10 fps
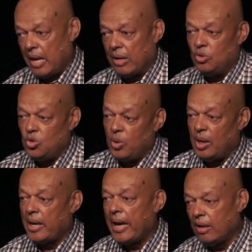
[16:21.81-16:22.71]
I don't do it
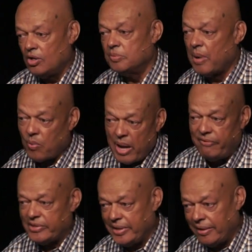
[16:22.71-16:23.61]
a lot because my
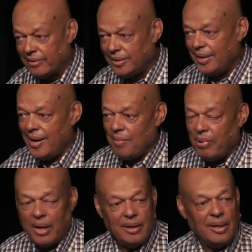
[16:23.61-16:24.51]
wife is here,
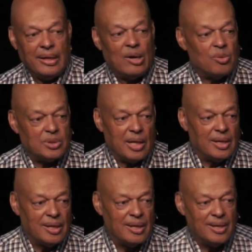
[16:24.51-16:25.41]
but you know what I'm saying?